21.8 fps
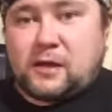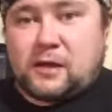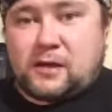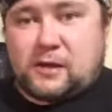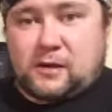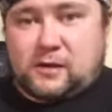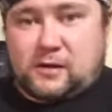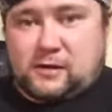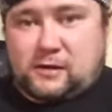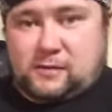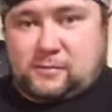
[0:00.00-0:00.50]

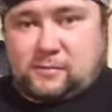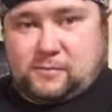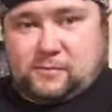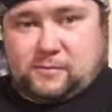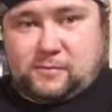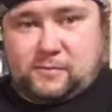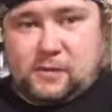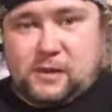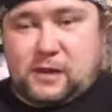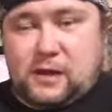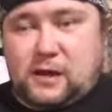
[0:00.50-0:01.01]

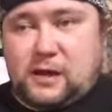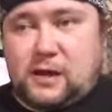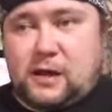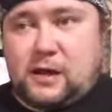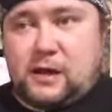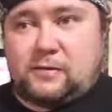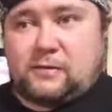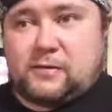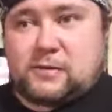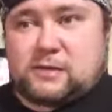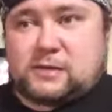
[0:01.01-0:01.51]

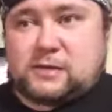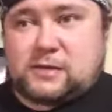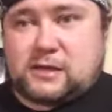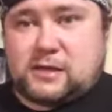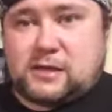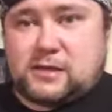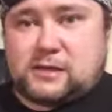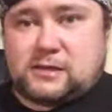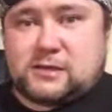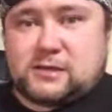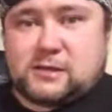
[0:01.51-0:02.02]
I would
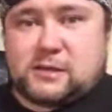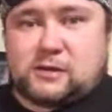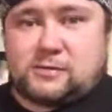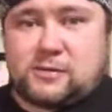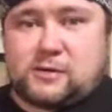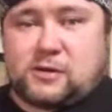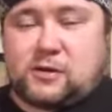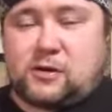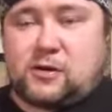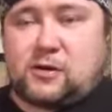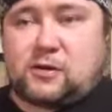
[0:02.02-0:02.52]
say
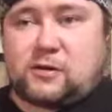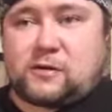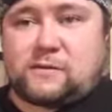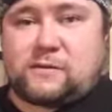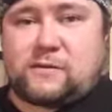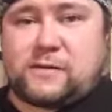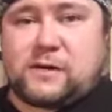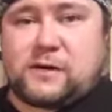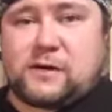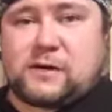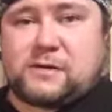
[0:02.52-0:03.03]

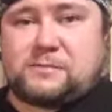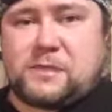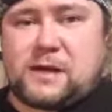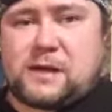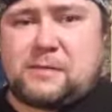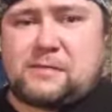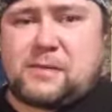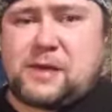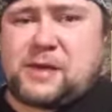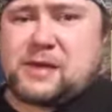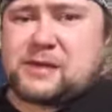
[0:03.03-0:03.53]
cinematography
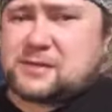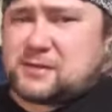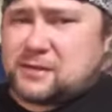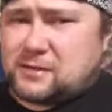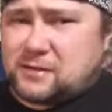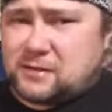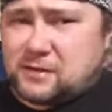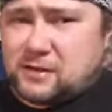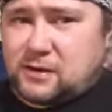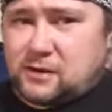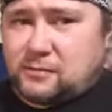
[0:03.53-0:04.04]
maybe is a
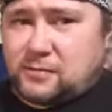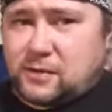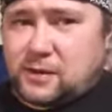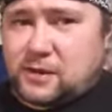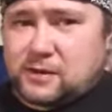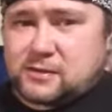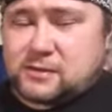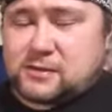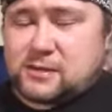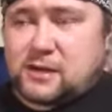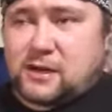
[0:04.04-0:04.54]
little
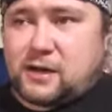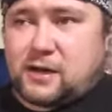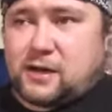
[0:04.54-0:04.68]
bit